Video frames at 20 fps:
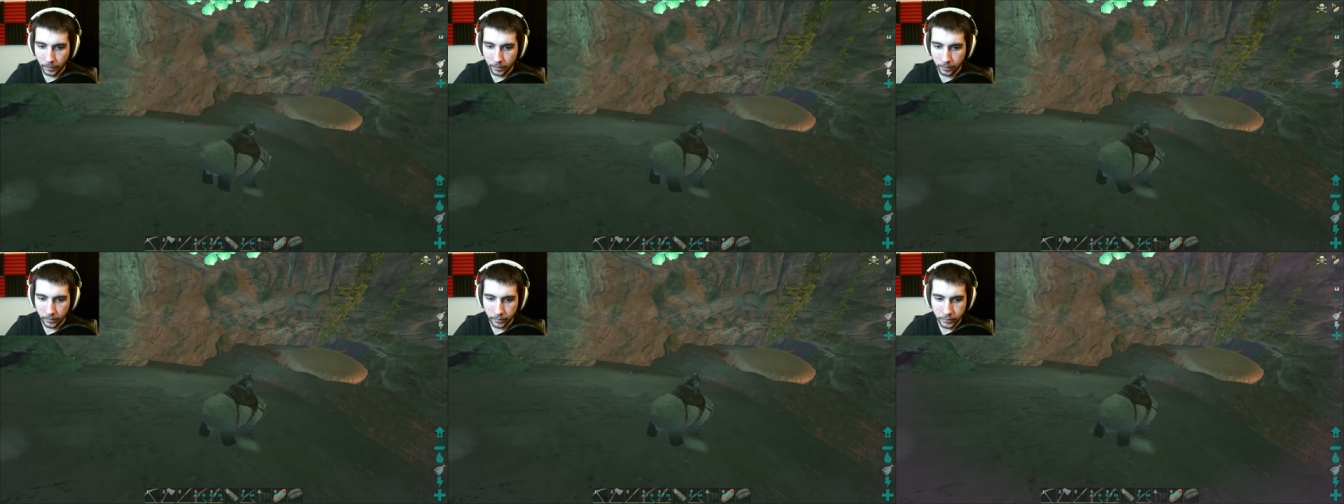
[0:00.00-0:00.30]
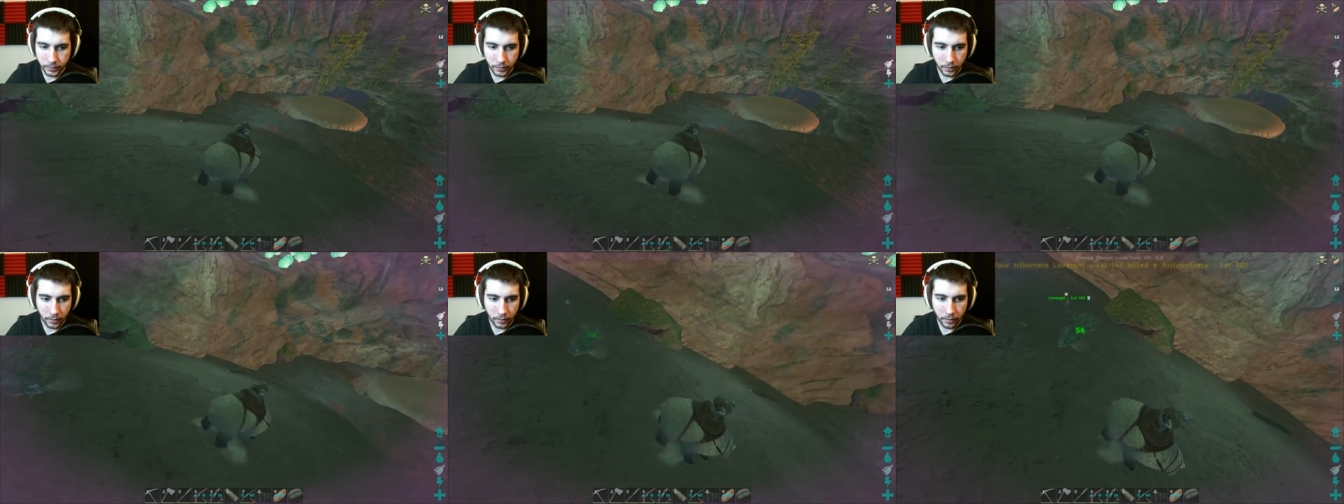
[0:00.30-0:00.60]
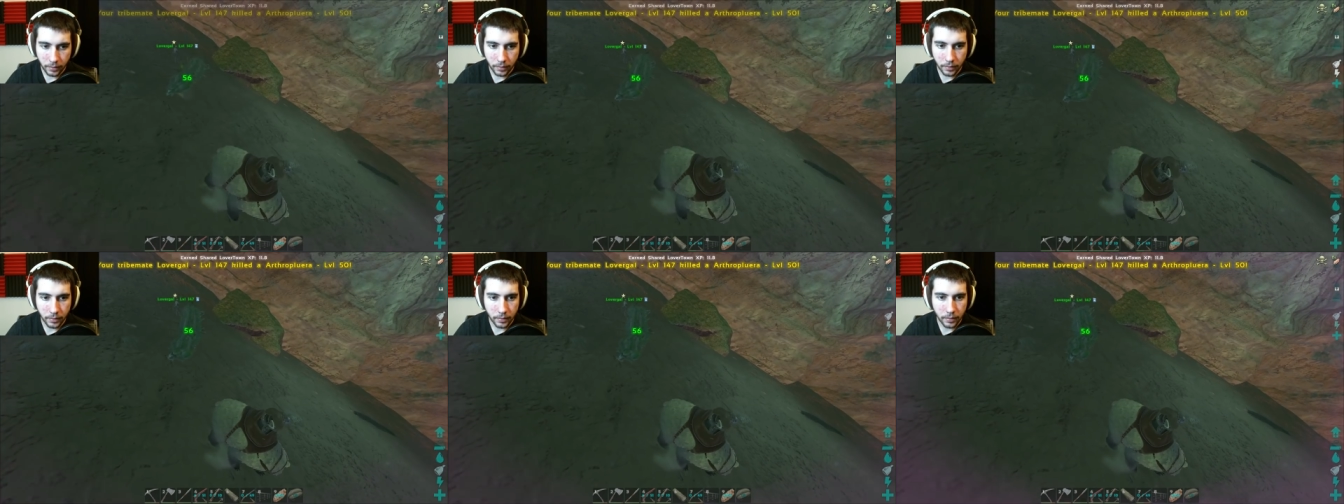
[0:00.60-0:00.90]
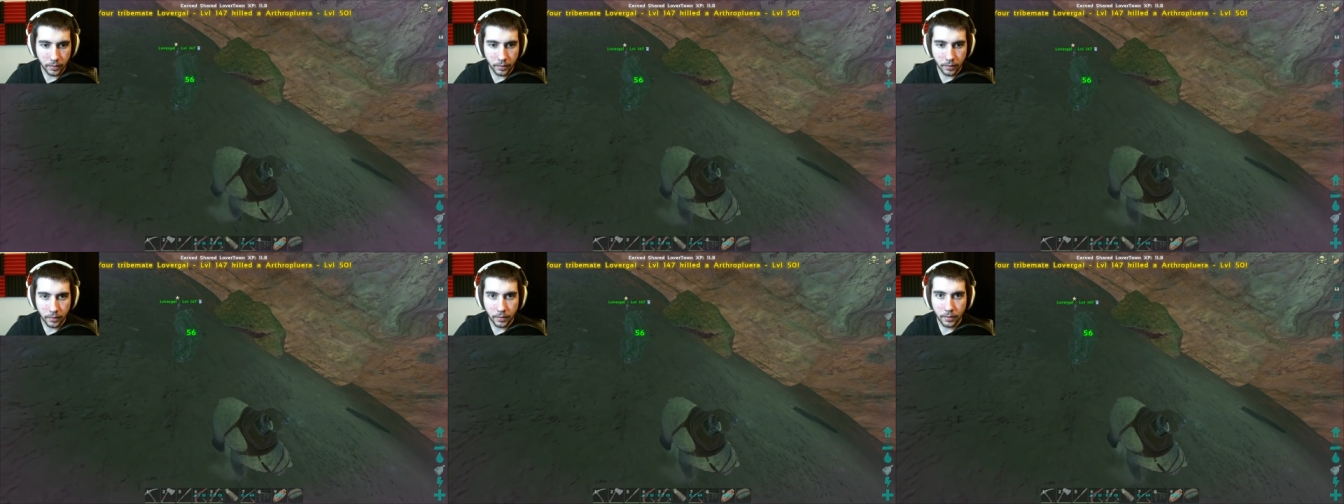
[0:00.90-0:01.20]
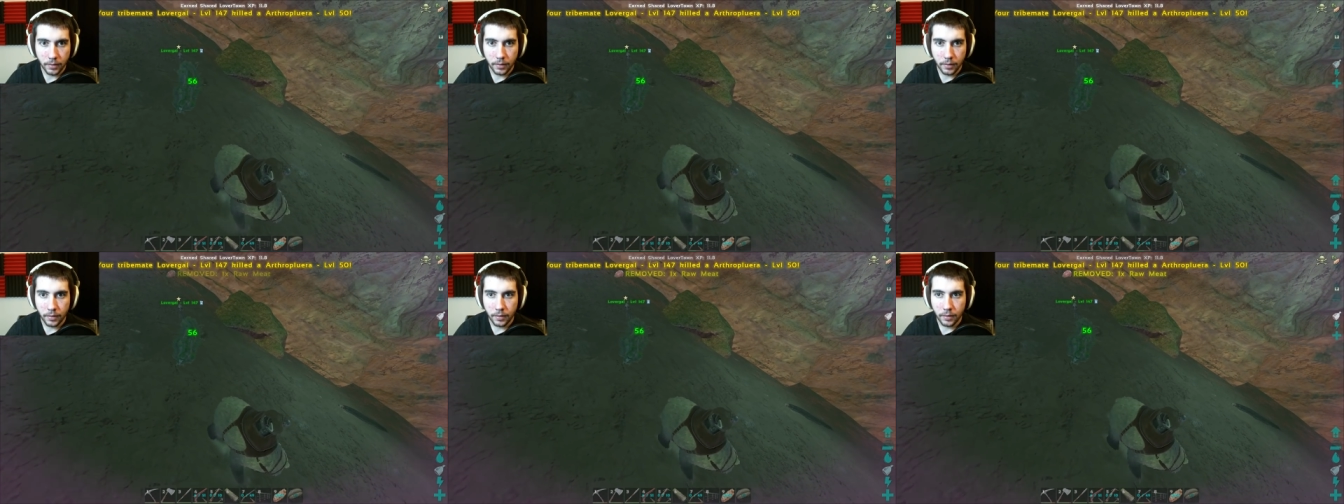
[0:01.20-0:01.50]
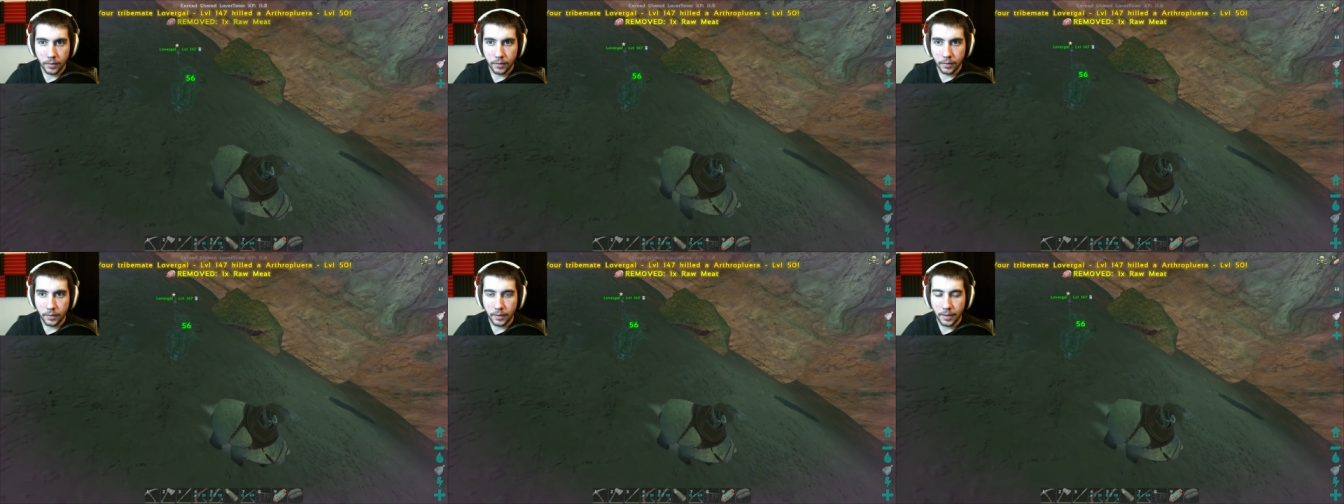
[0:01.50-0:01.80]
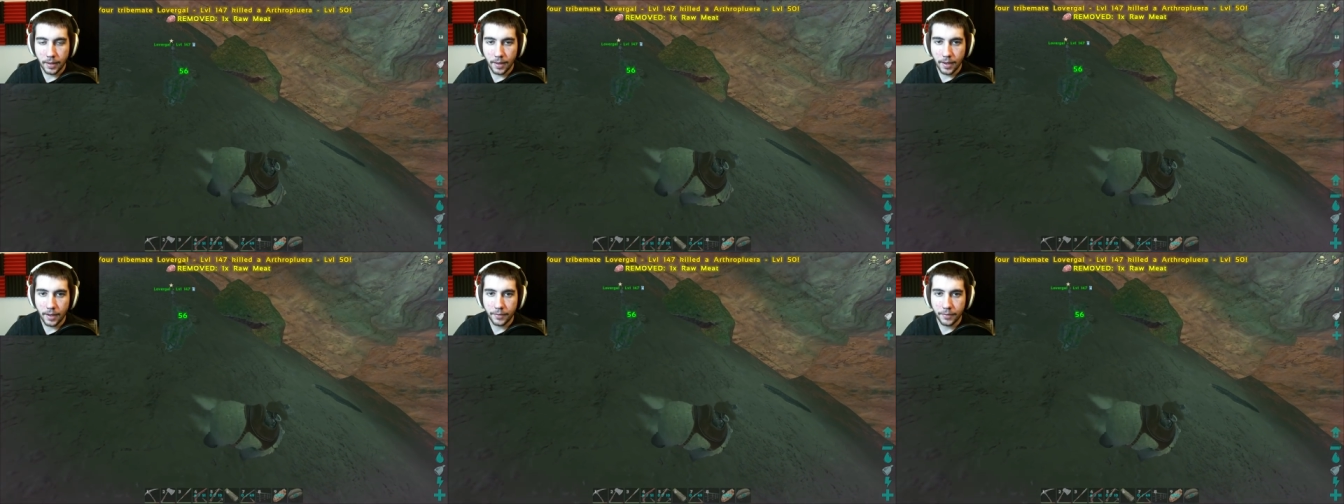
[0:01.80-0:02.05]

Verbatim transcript: Looks like... Yeah,